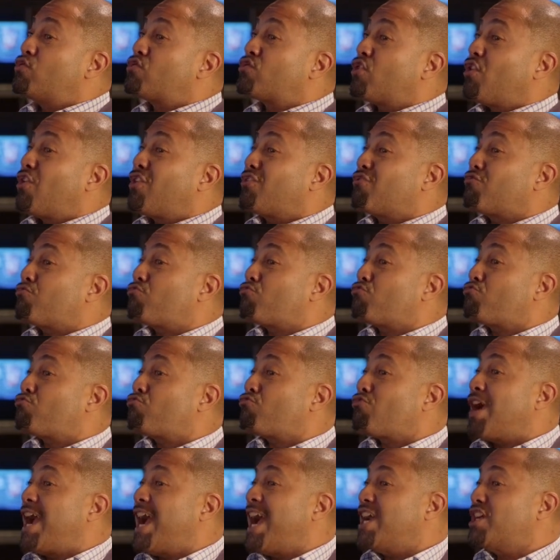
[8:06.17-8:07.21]
start
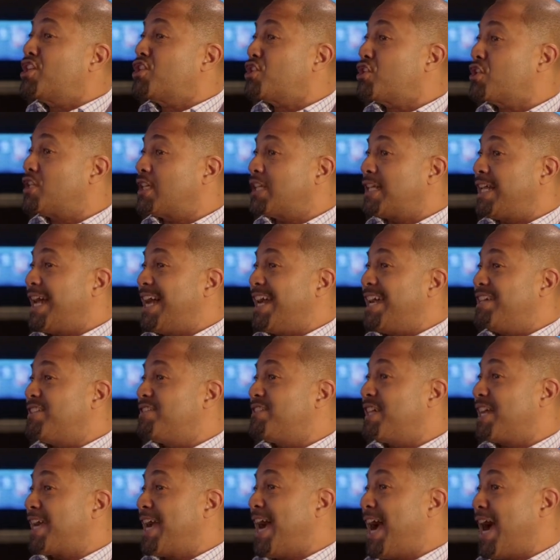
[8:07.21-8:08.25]

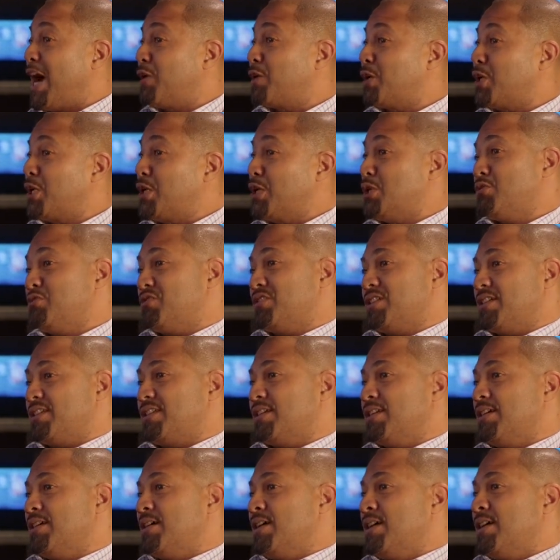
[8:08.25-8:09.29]
rationalizing how to use it.
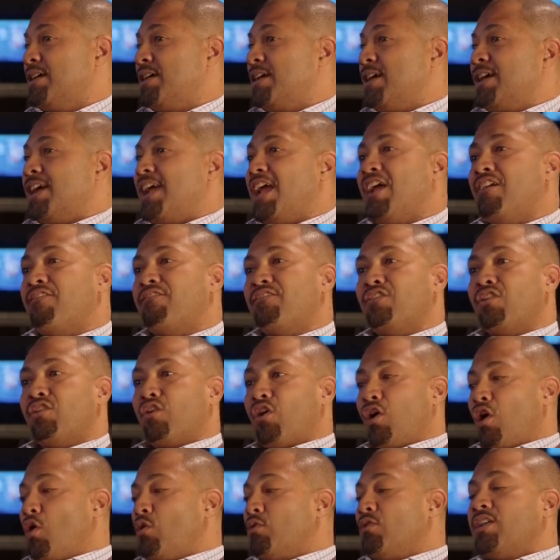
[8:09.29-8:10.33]
If
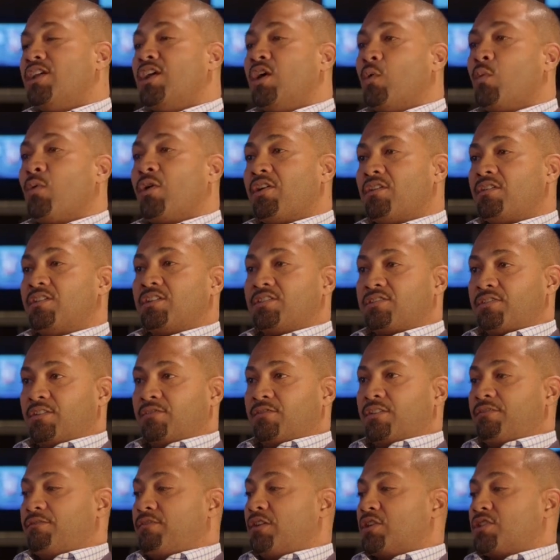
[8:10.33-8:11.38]
your only awareness
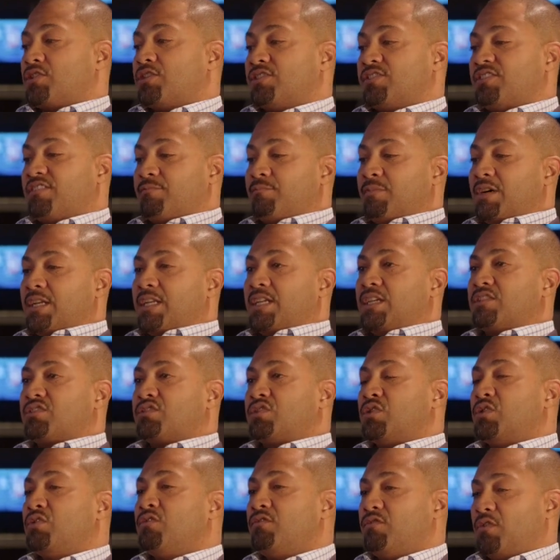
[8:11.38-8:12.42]
of the functions of money is
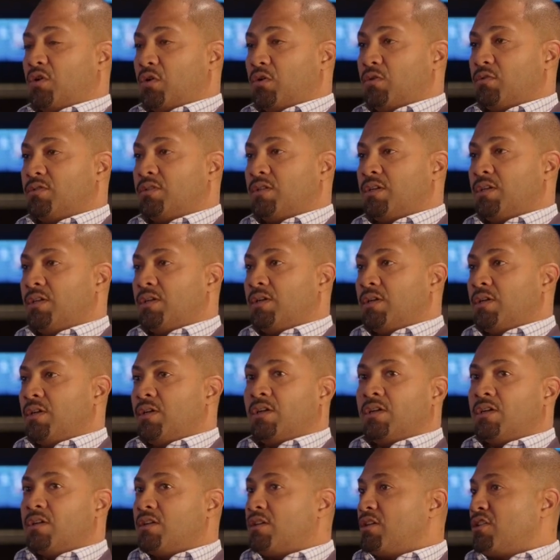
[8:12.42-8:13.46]
twofold,
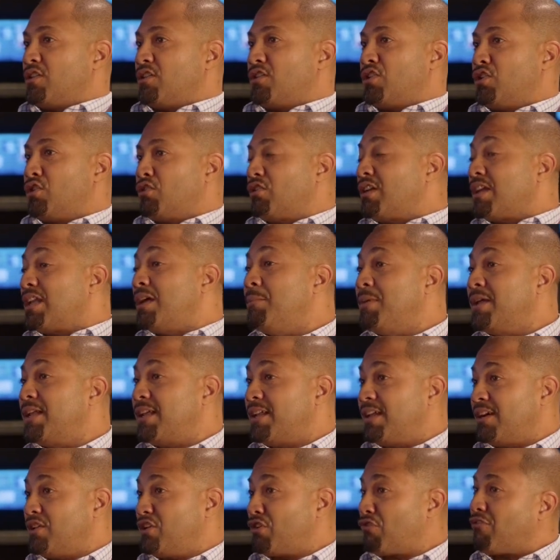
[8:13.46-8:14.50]
you're
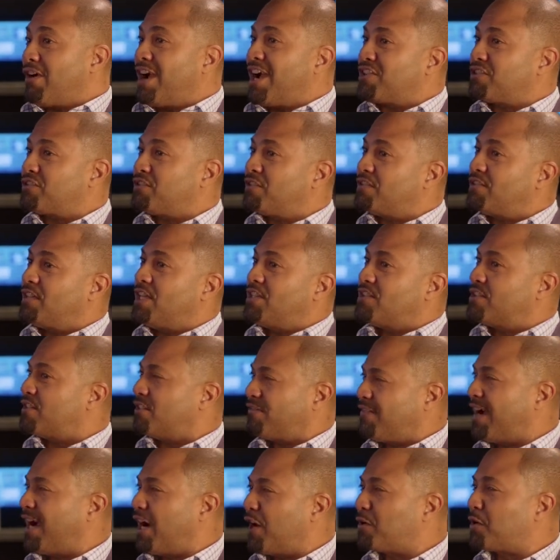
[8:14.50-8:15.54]
limited in your rationalization
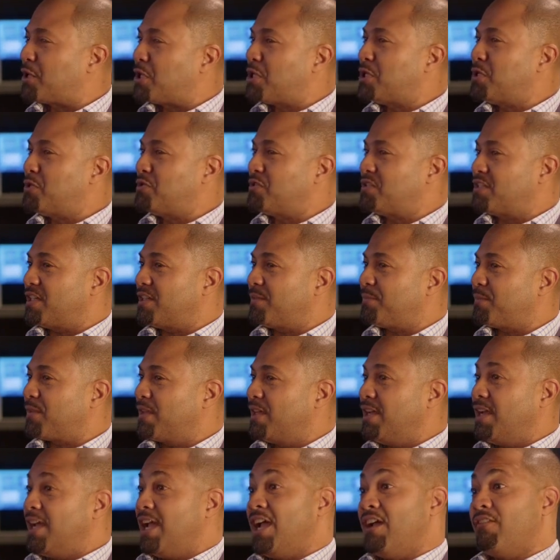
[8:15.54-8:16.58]
of how to use it.
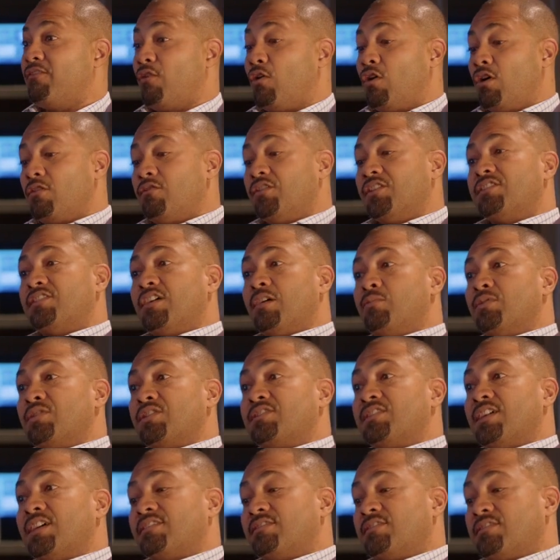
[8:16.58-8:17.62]
If all of a sudden
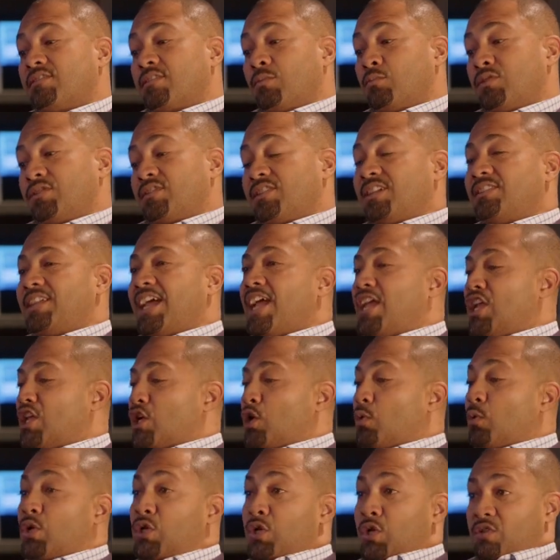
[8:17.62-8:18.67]
says, someone says, hey, you
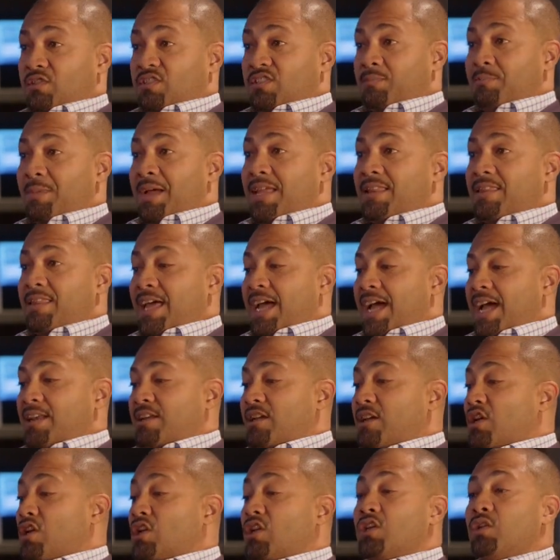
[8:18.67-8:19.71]
know what, you can spend that,
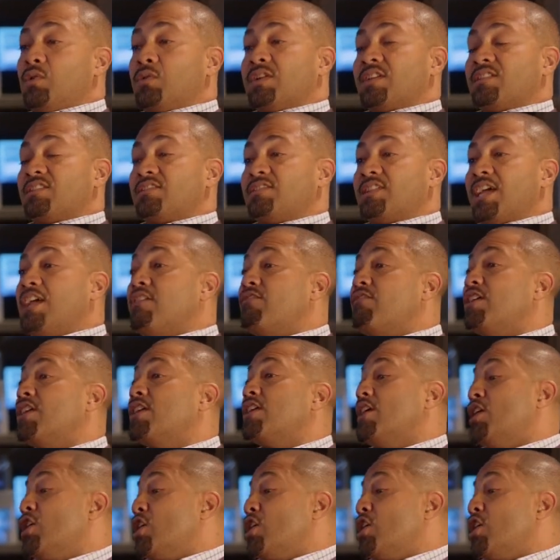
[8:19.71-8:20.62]
you can save it,